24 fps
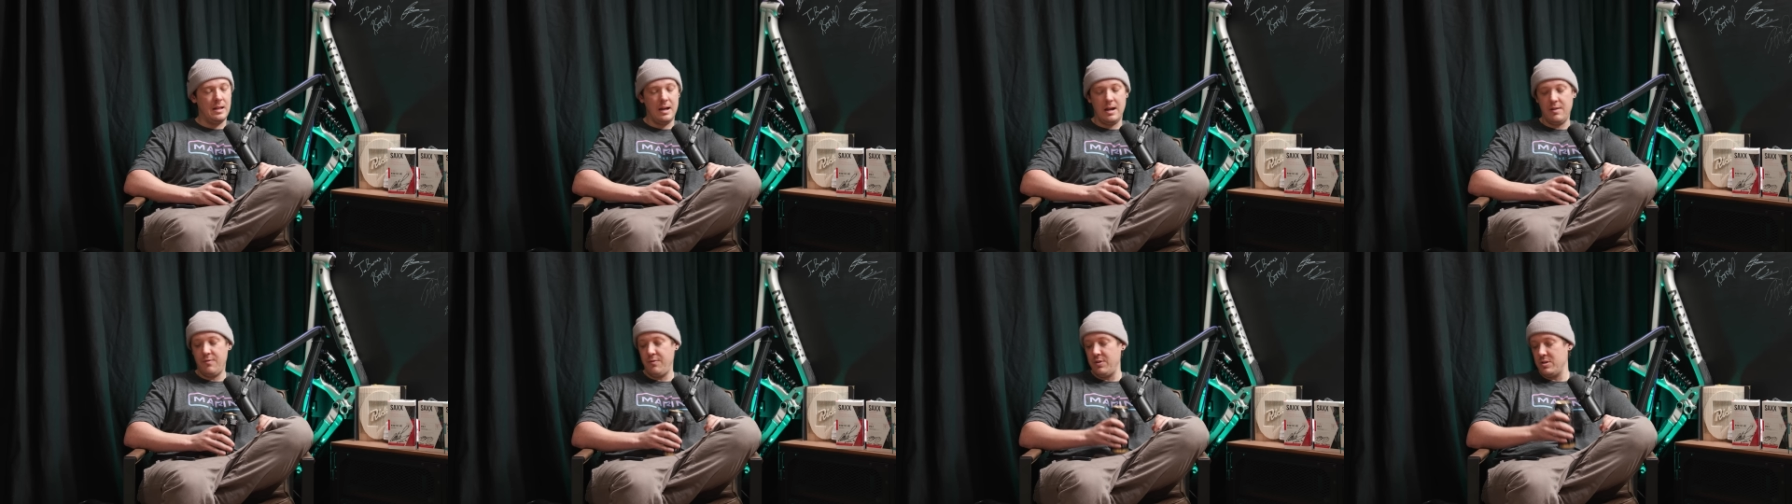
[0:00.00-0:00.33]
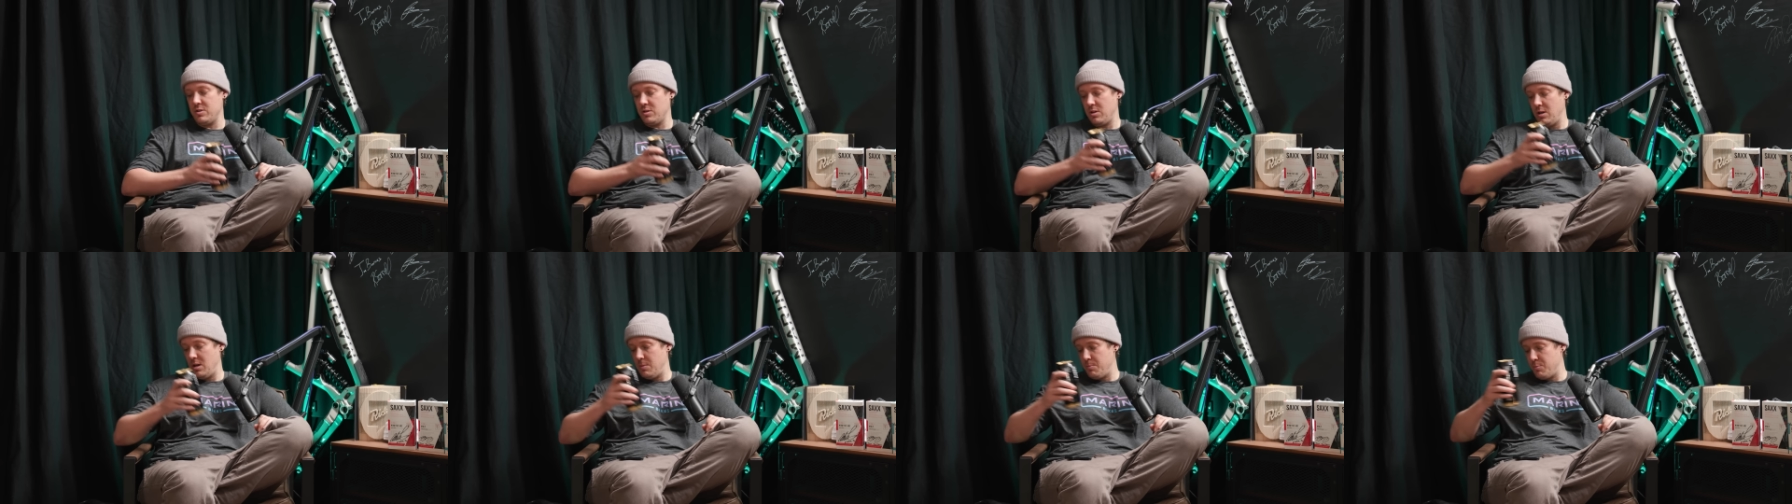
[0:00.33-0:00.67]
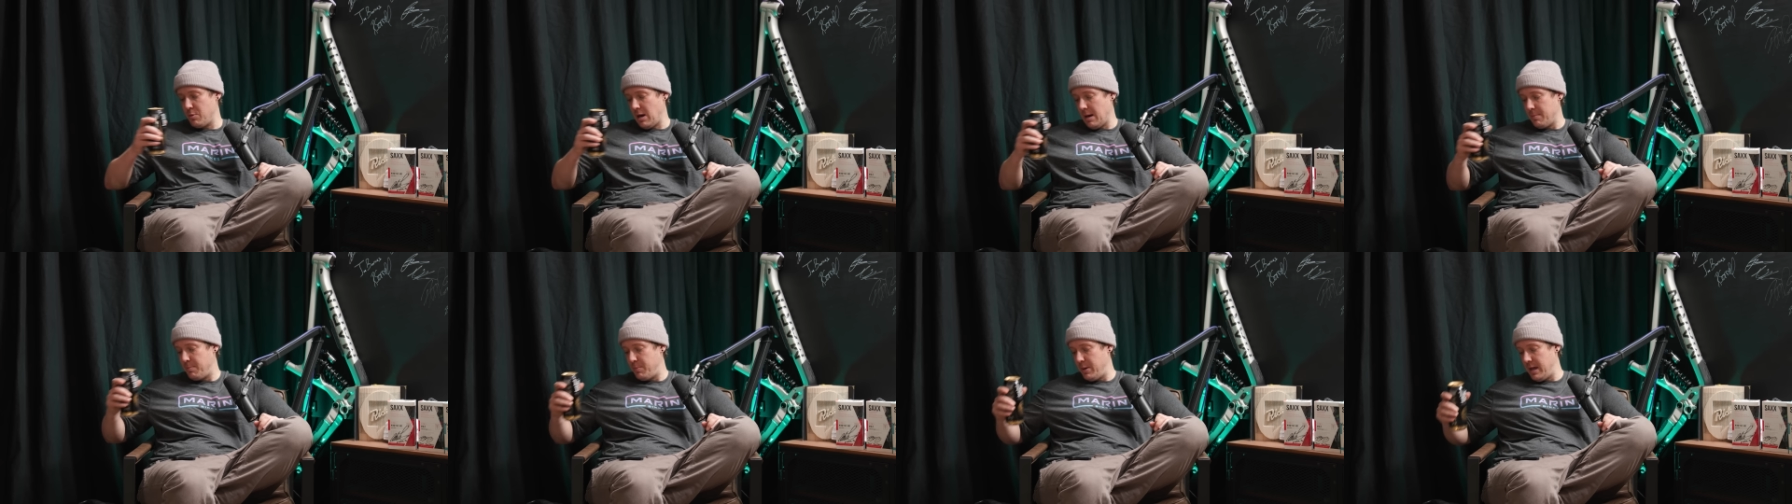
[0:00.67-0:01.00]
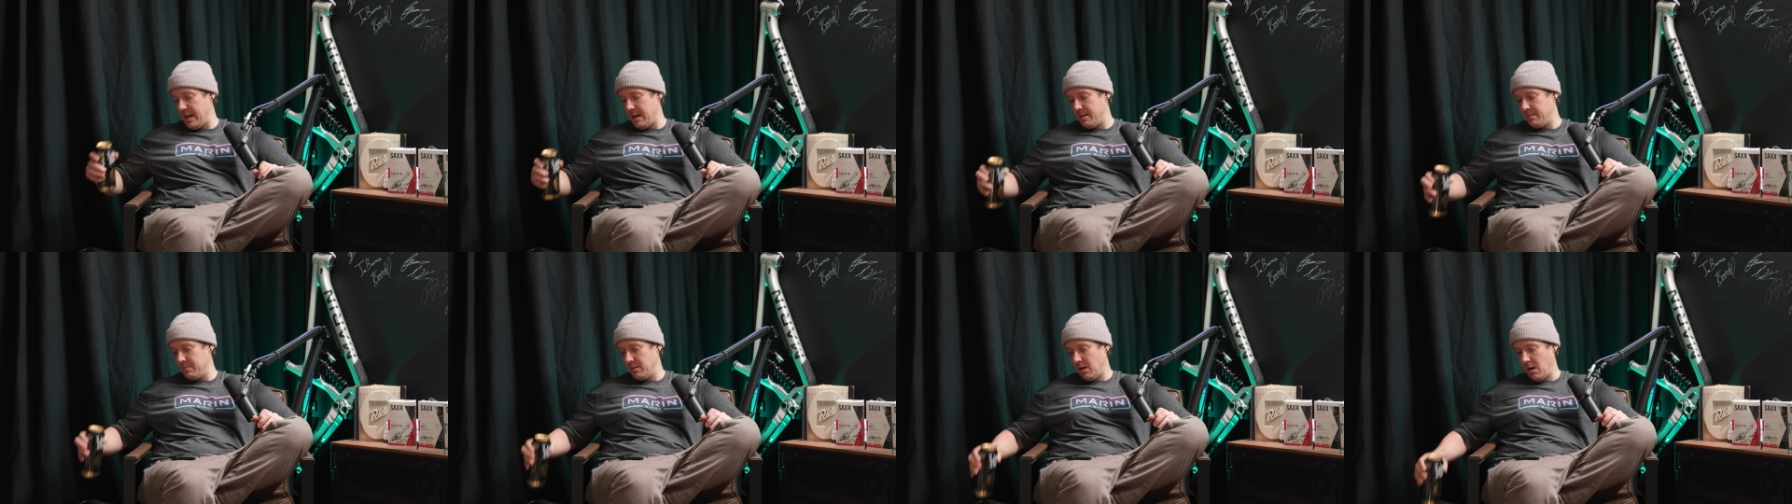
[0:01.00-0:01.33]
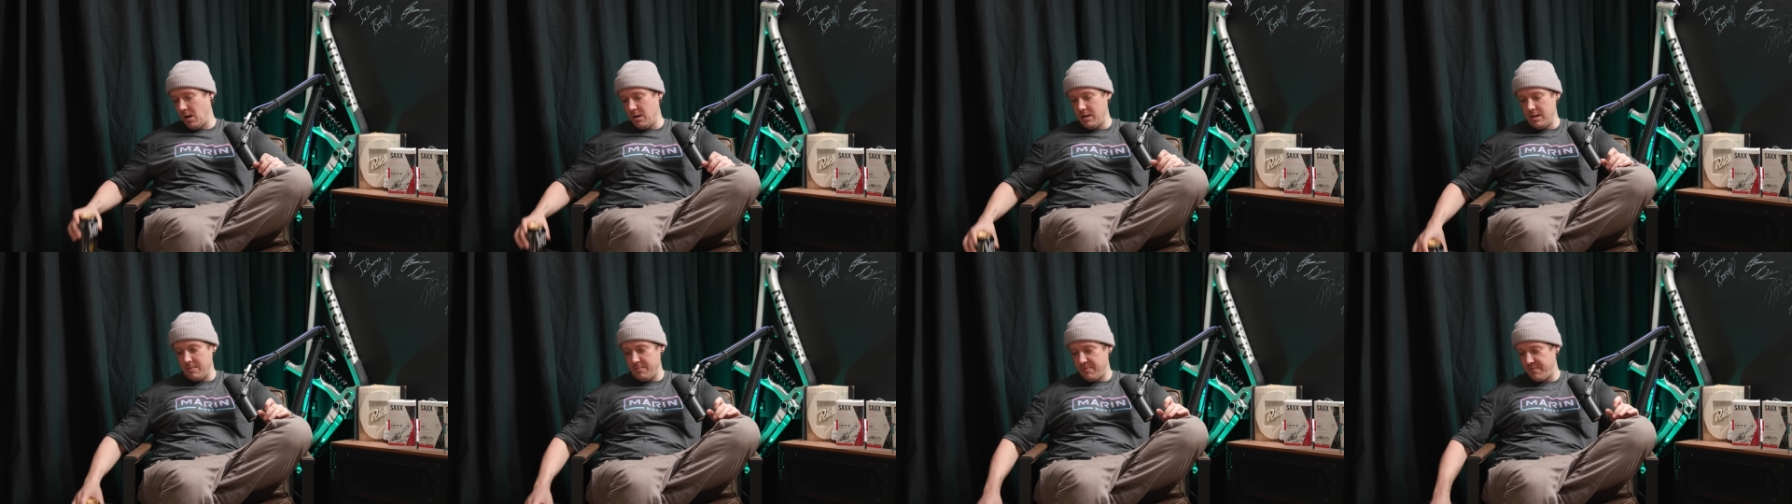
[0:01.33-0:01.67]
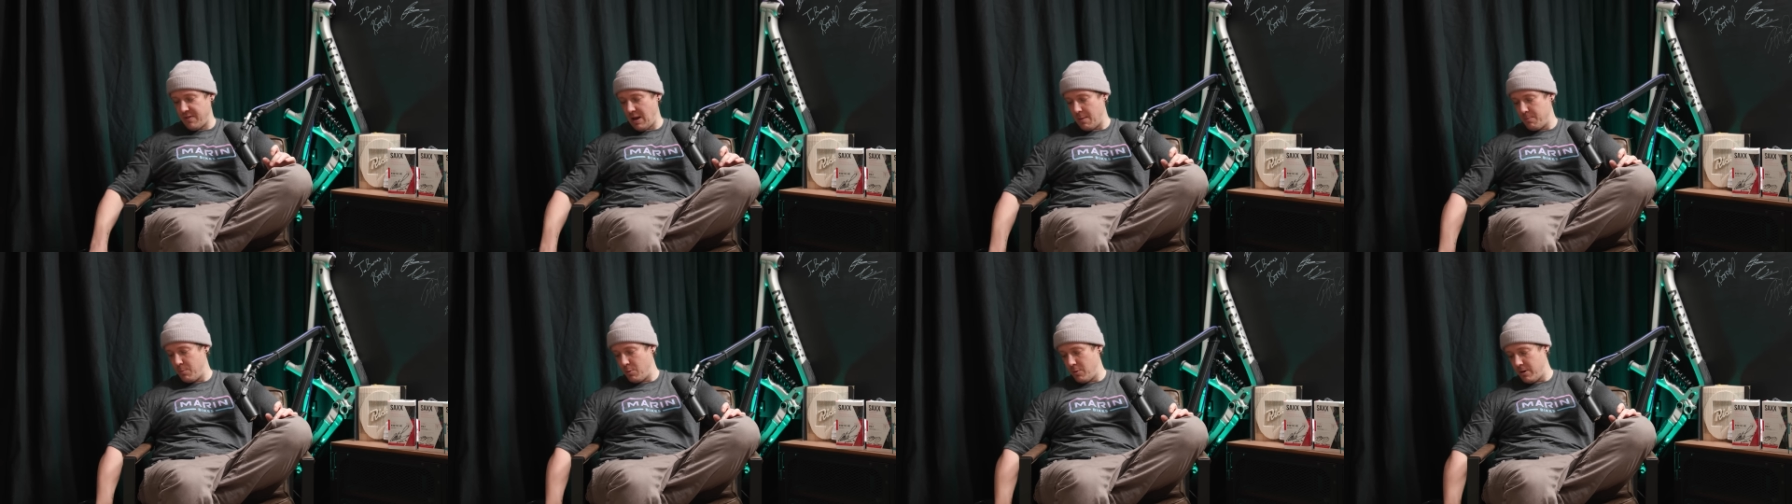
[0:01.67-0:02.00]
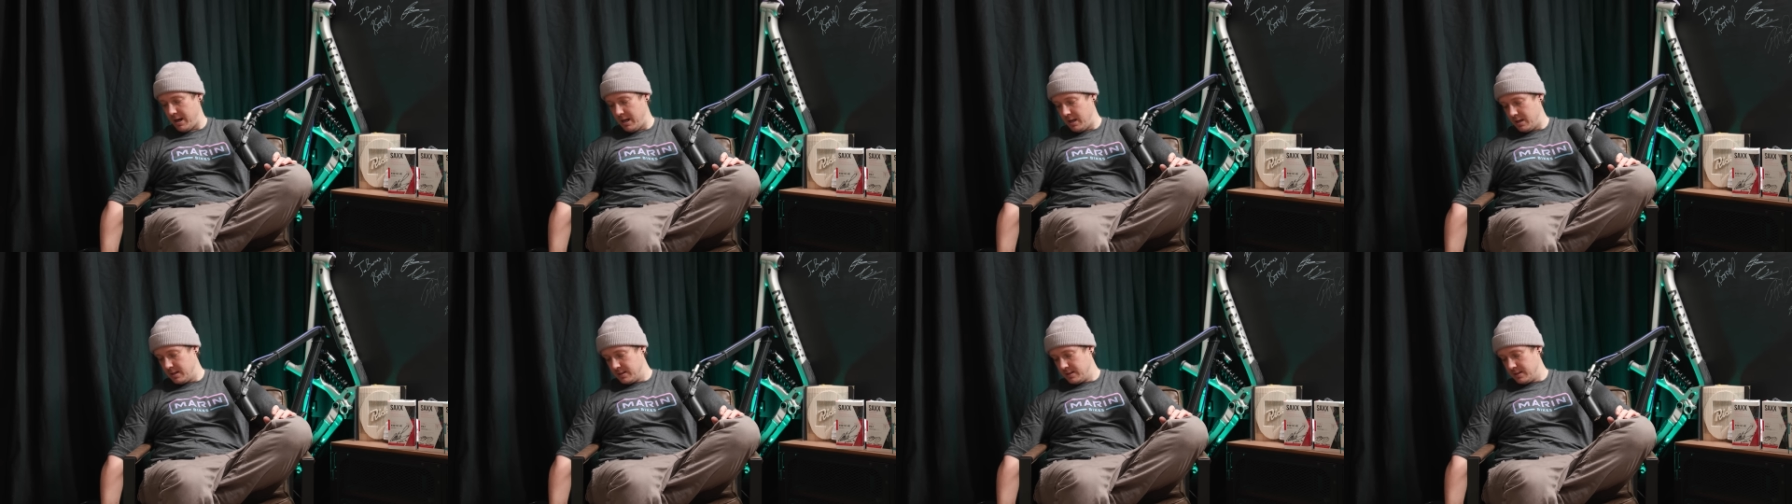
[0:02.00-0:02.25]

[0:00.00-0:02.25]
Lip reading: Life is good. Brad Pitt on in February.